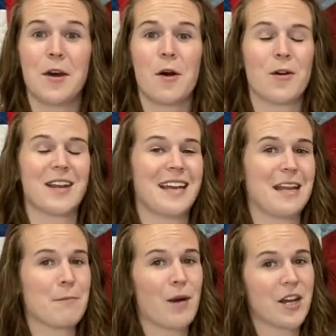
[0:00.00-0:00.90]
or getting
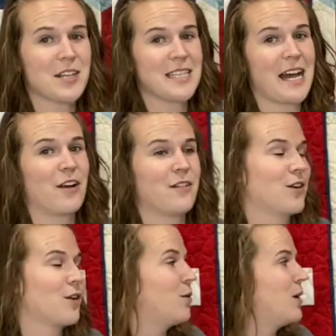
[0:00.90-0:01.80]
marks out of
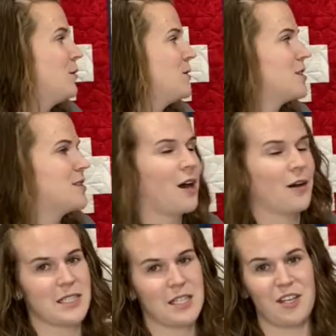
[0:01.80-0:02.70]
your quilt, which is
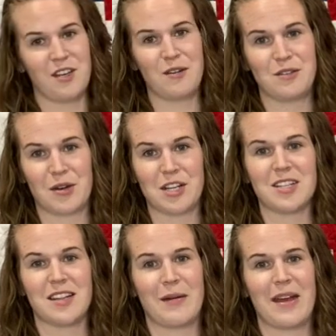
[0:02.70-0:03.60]
always a huge
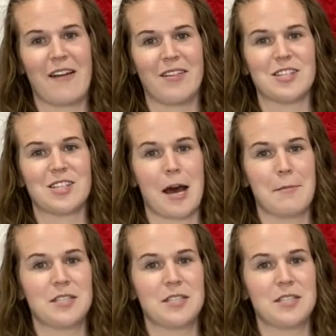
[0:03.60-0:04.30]
question that we have in the shop.